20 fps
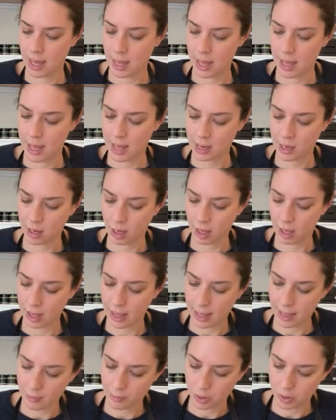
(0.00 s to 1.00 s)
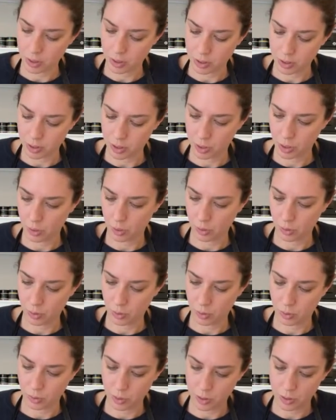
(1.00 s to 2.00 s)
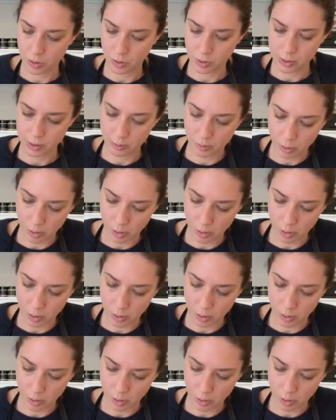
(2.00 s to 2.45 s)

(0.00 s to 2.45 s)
and I am going to do some